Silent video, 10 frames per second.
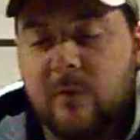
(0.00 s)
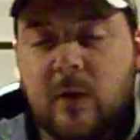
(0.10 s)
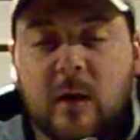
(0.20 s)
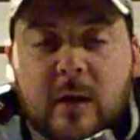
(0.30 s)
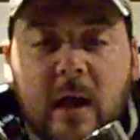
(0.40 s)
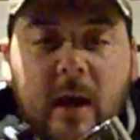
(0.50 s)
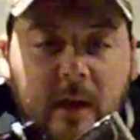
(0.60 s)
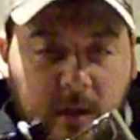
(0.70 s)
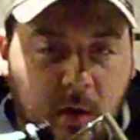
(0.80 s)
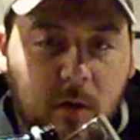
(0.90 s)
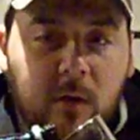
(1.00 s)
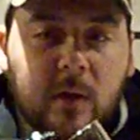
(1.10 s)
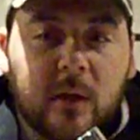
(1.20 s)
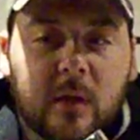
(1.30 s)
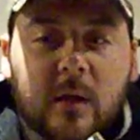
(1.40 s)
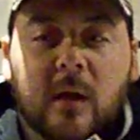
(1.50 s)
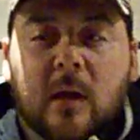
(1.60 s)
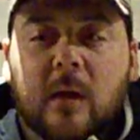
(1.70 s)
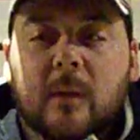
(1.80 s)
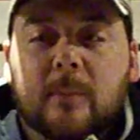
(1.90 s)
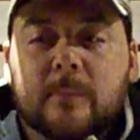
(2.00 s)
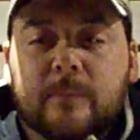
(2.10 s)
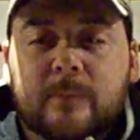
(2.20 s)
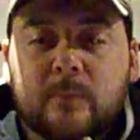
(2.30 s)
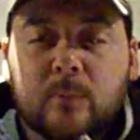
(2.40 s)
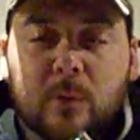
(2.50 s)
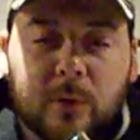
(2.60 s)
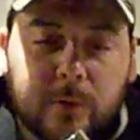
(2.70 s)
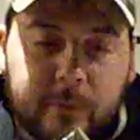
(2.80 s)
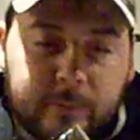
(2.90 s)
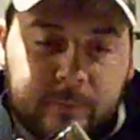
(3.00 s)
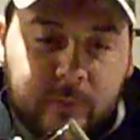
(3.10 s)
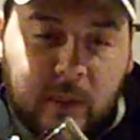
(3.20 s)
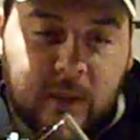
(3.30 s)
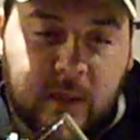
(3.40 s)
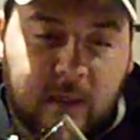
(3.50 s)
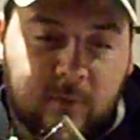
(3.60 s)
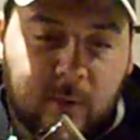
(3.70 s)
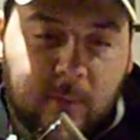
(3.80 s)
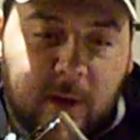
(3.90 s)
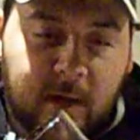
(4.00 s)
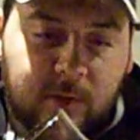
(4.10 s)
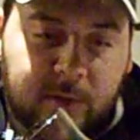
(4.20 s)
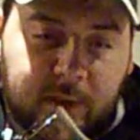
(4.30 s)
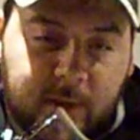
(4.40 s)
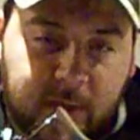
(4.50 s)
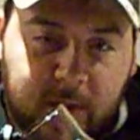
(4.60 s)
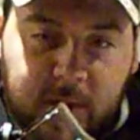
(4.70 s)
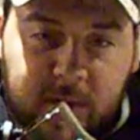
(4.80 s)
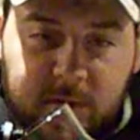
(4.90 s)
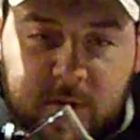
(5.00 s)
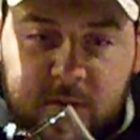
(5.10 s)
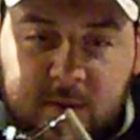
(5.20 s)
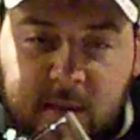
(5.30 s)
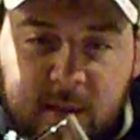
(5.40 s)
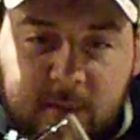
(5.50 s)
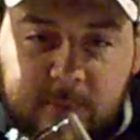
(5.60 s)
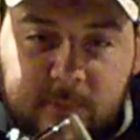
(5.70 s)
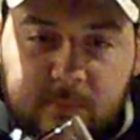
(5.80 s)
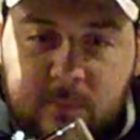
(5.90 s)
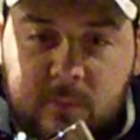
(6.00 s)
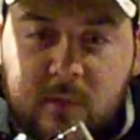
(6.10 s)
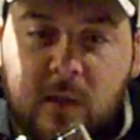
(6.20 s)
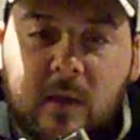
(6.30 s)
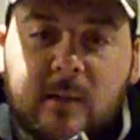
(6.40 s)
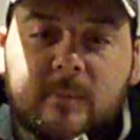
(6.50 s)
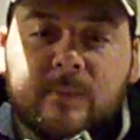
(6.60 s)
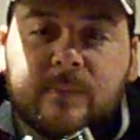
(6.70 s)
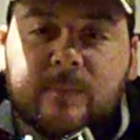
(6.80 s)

a guy I know brewed, and he gave me a bottle here. This is it. I'm